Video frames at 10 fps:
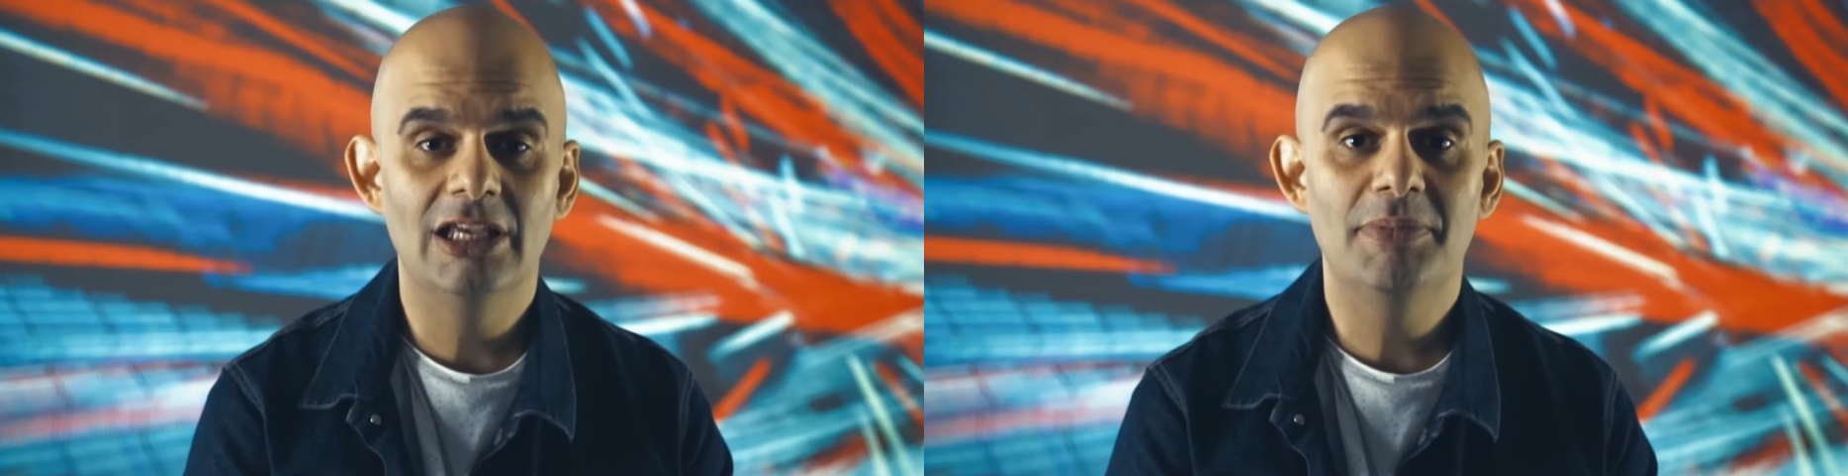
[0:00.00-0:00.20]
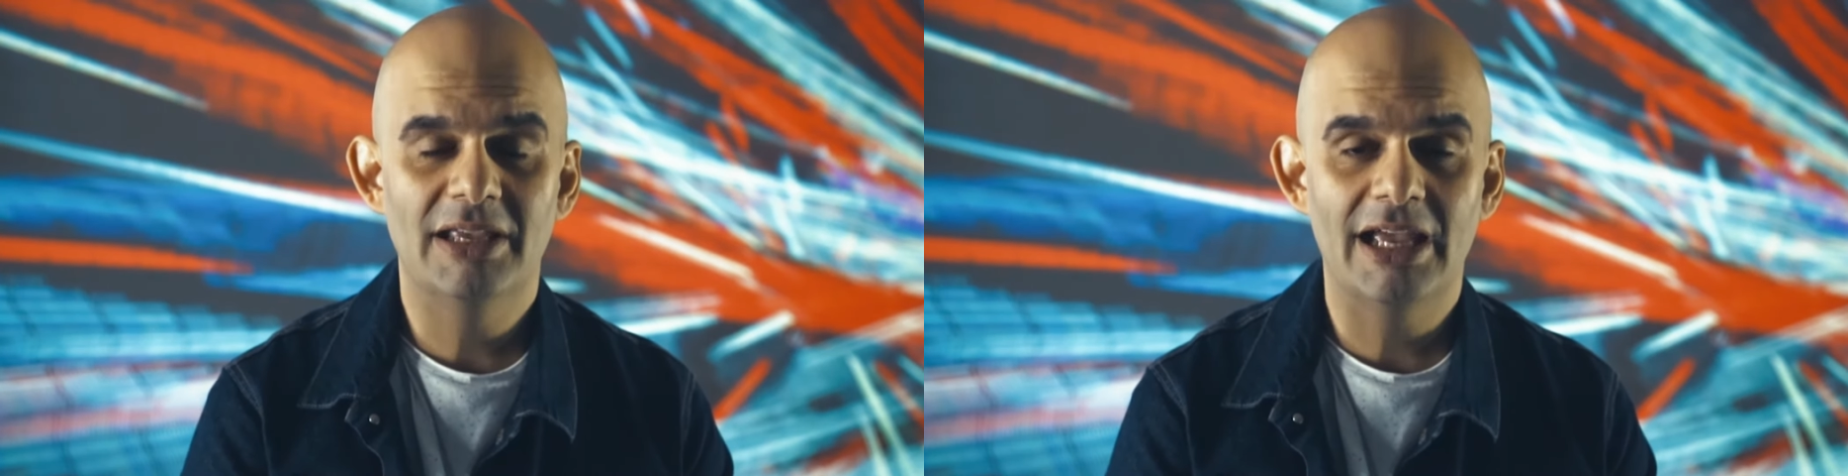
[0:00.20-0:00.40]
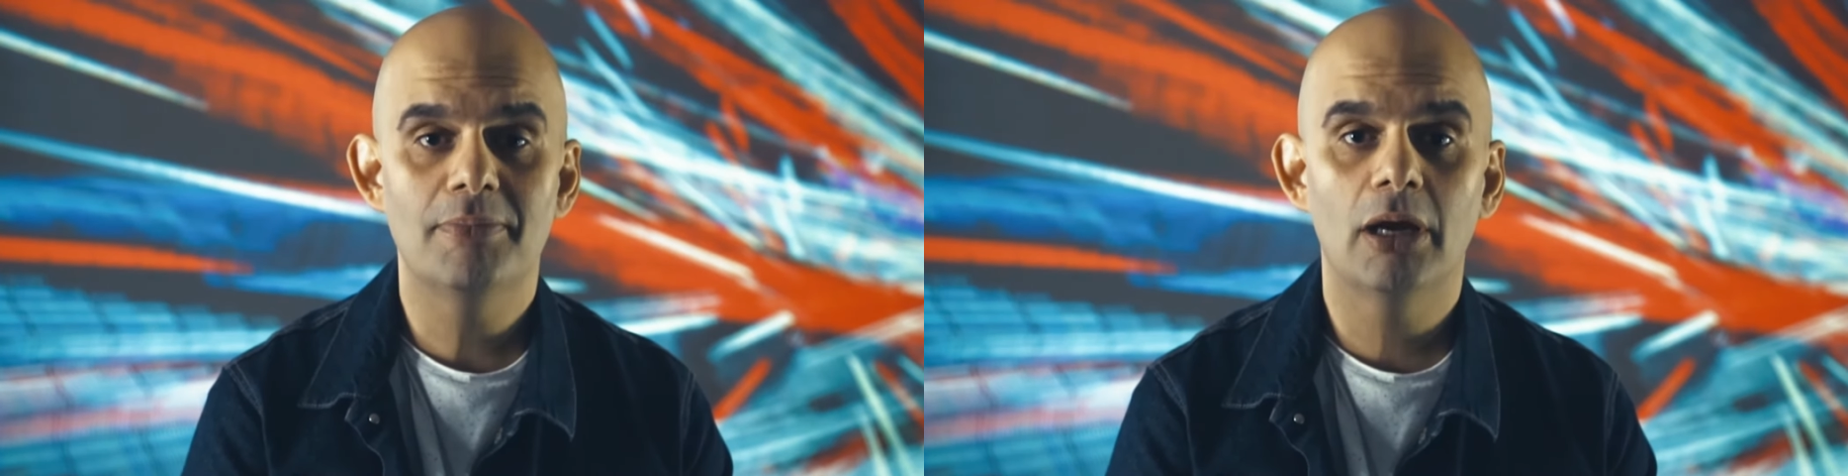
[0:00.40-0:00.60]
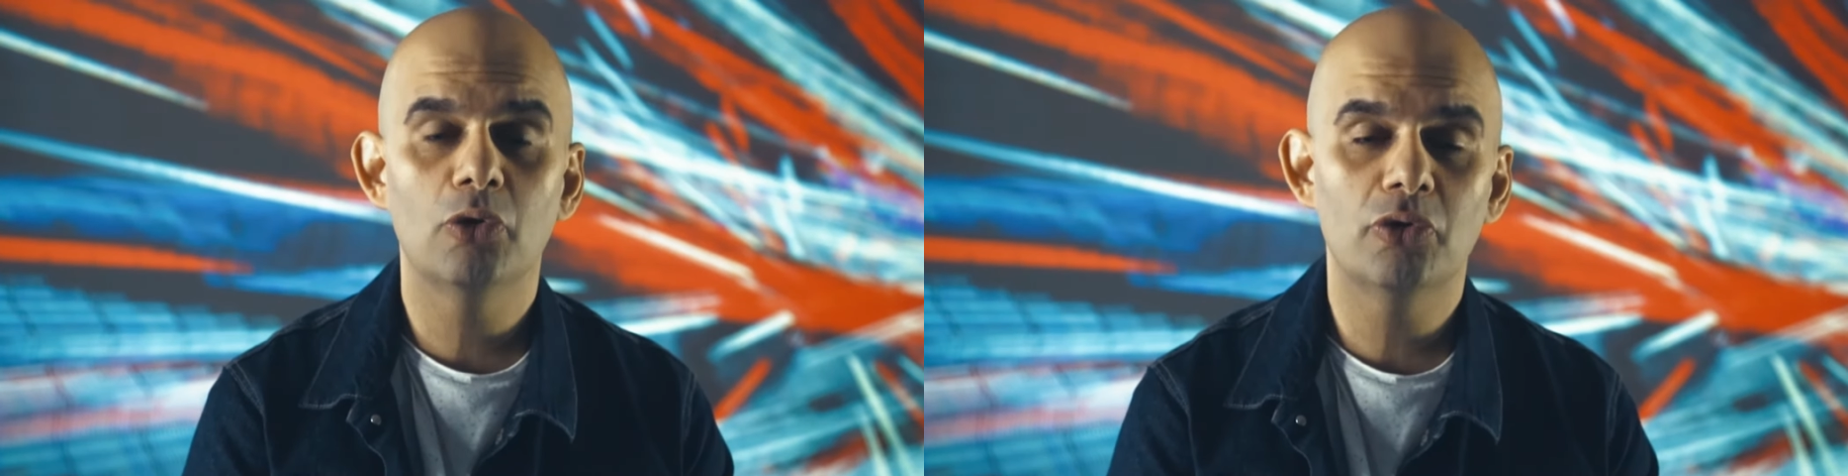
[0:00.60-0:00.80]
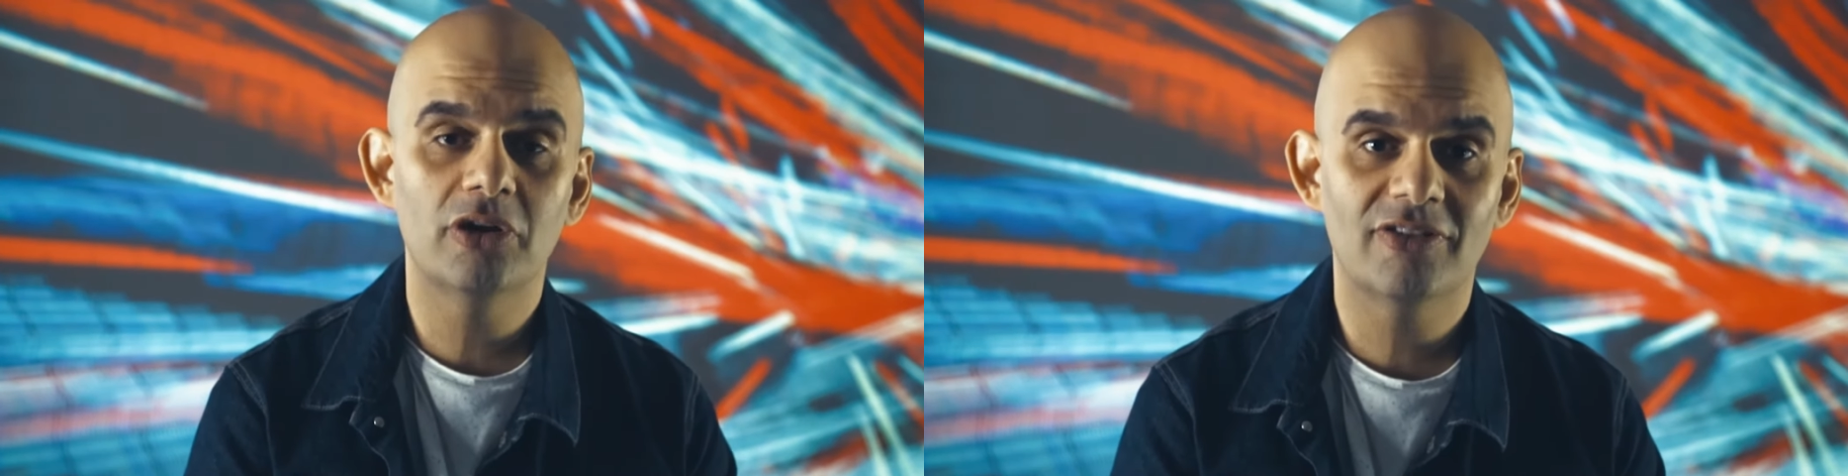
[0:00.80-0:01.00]
He became my
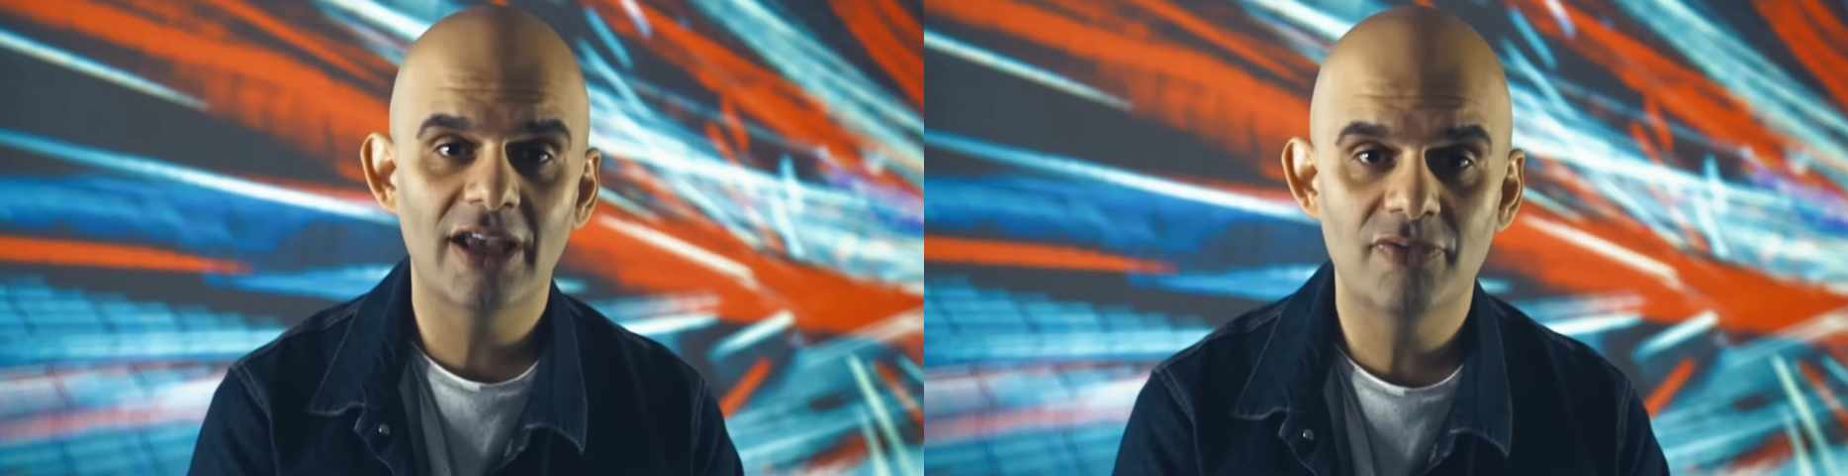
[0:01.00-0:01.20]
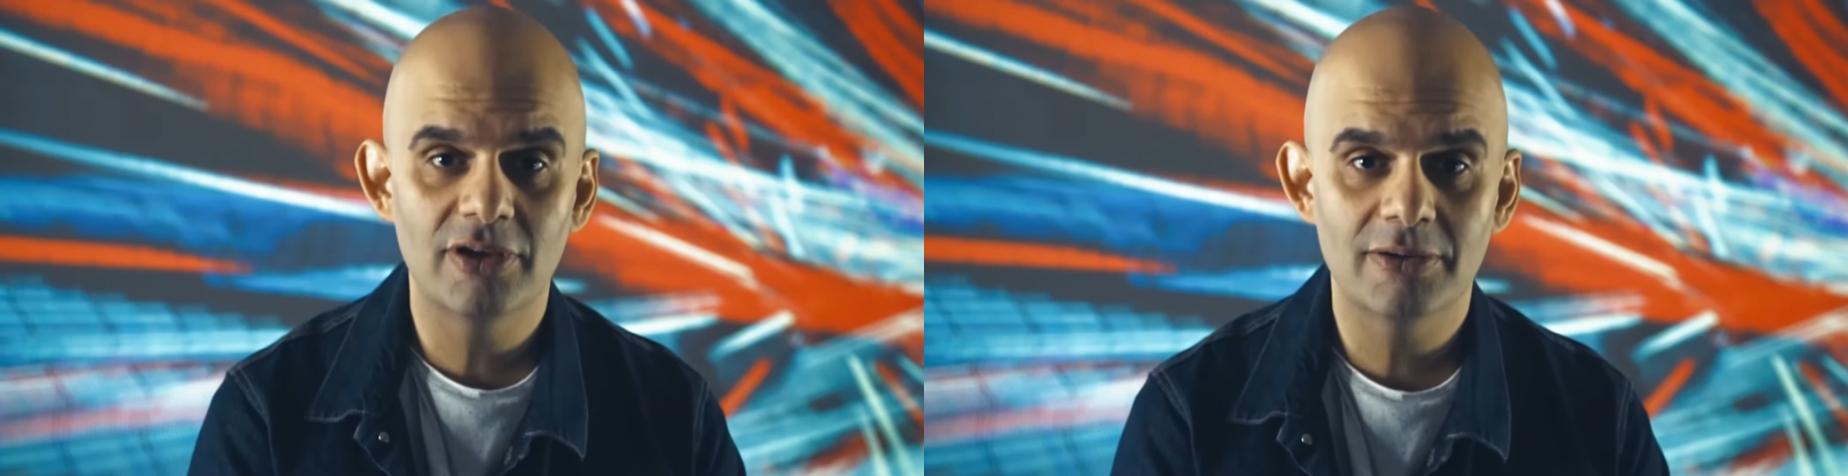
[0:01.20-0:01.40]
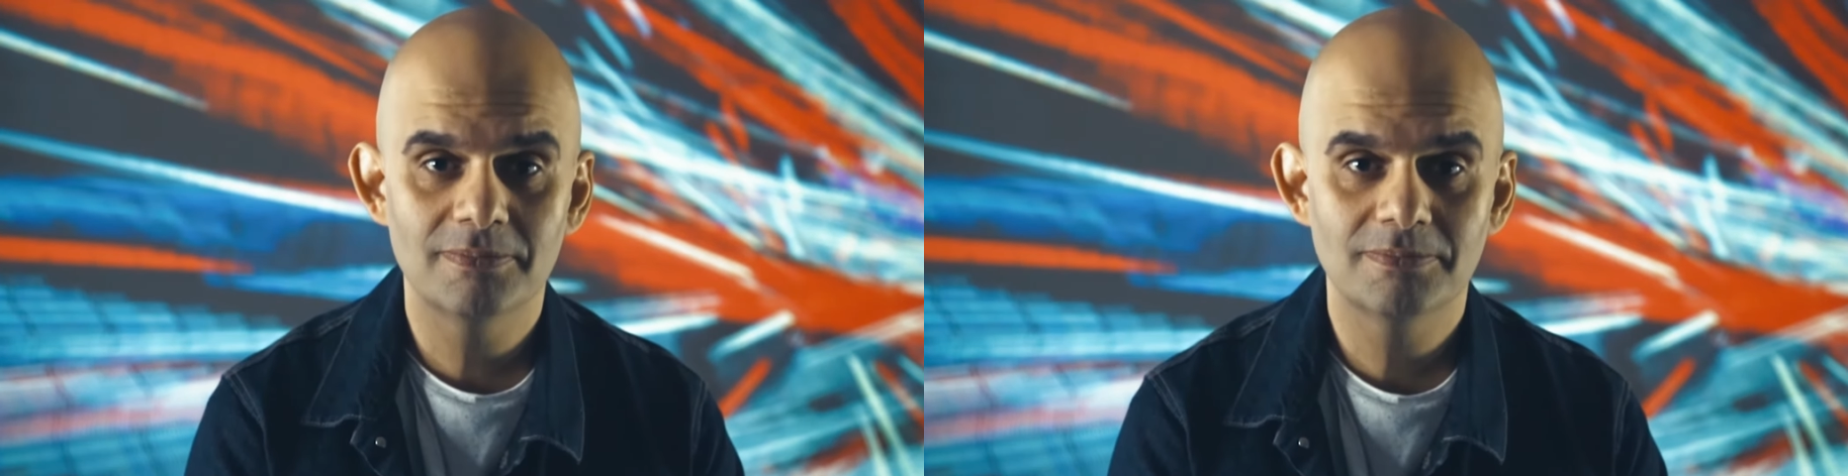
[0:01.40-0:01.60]
Lord and Savior.